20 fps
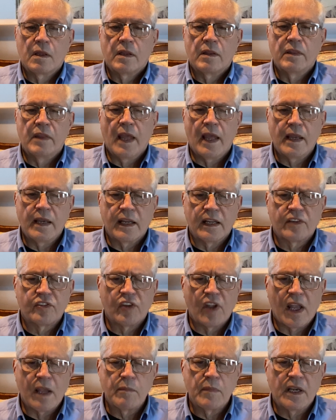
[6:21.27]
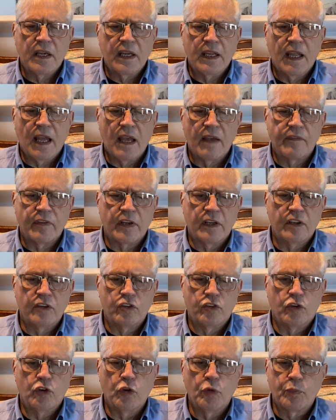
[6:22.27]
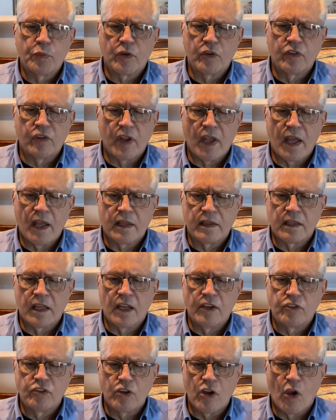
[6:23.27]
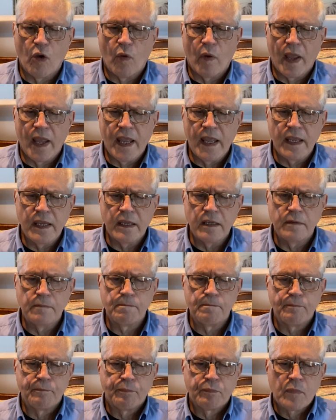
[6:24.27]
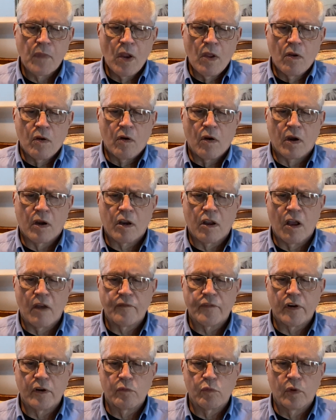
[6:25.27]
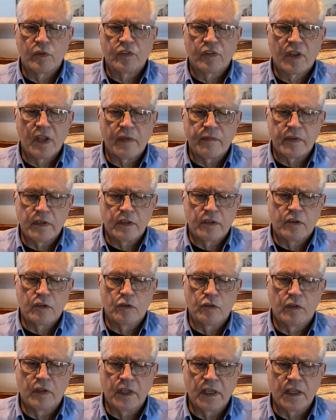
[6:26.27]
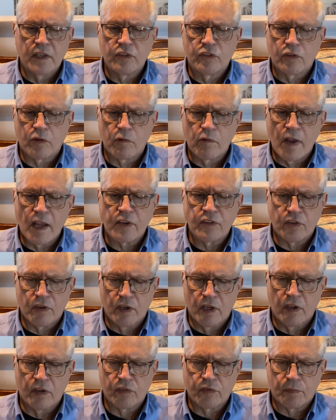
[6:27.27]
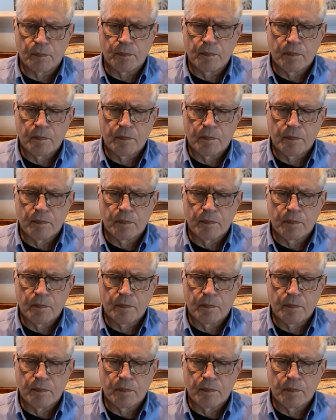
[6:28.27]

Then examine the evidence you present that show aid or comfort was given to the insurrectionist.